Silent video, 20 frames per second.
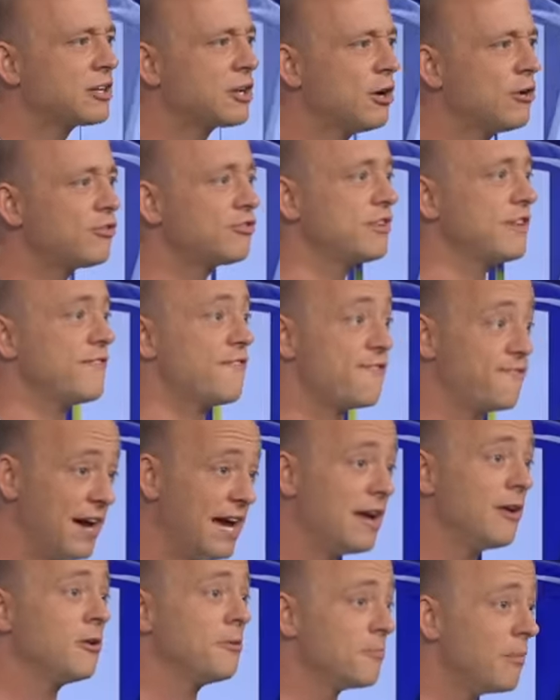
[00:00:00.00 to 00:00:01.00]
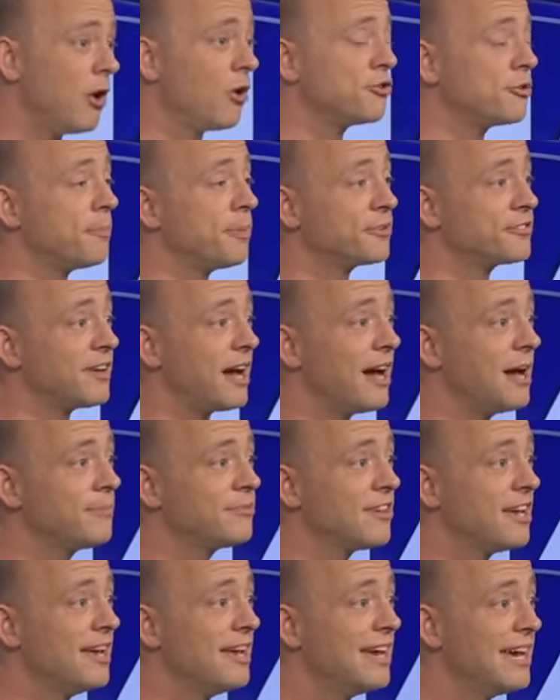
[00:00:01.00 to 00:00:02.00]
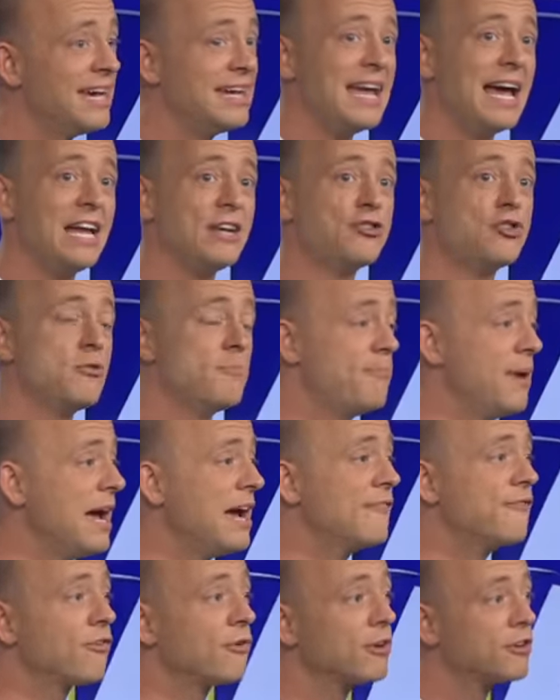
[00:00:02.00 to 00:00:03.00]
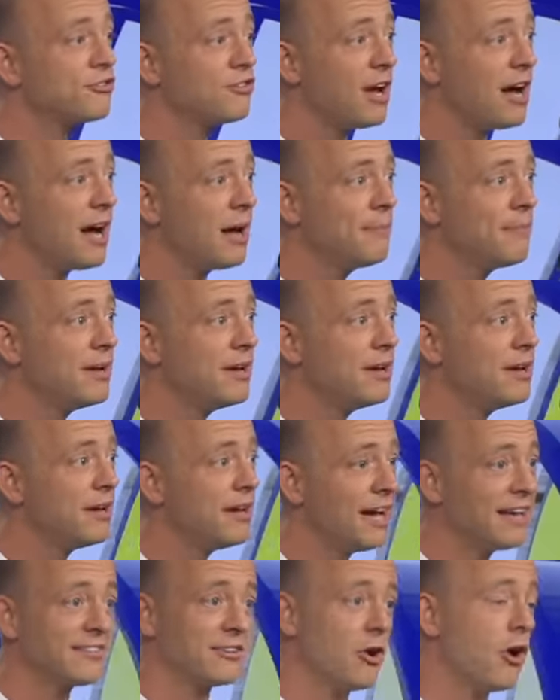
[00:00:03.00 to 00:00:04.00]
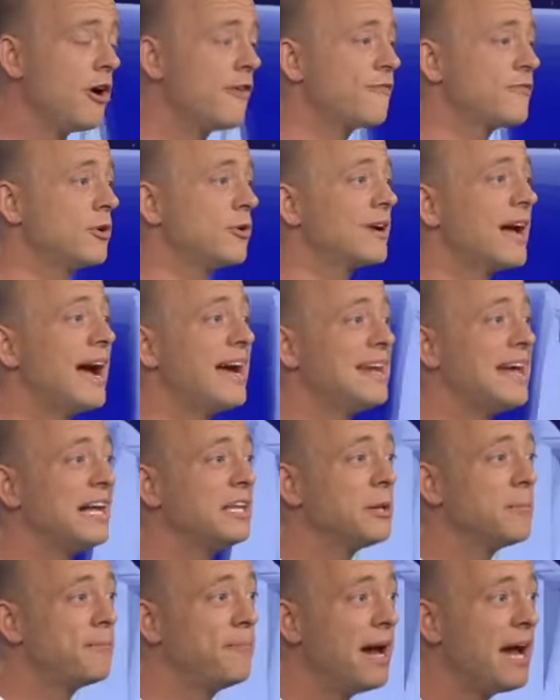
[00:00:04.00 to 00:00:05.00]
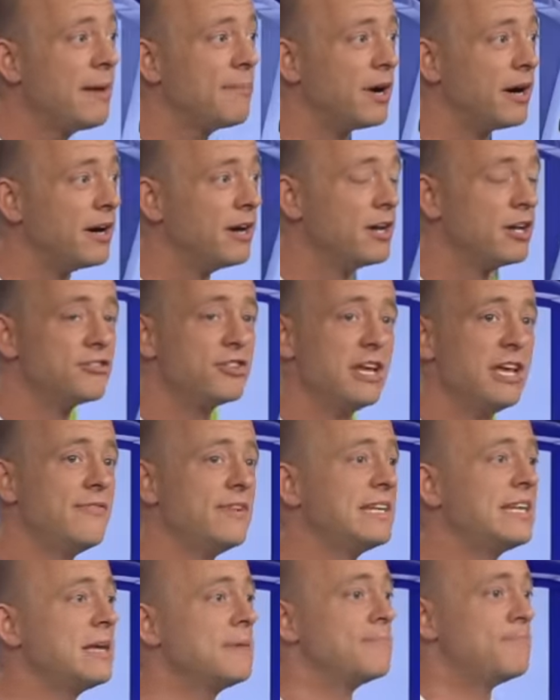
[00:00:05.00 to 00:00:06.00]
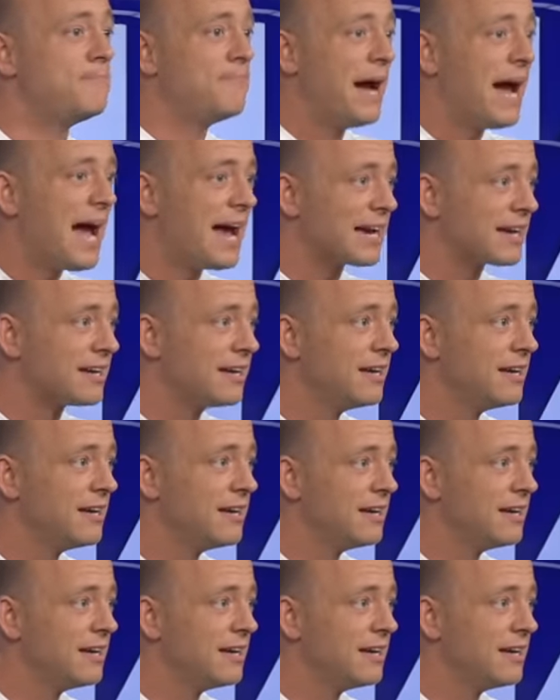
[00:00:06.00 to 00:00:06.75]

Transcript: coach that failed multiple times and had to beg for a job as an off field guy at Alabama to even get back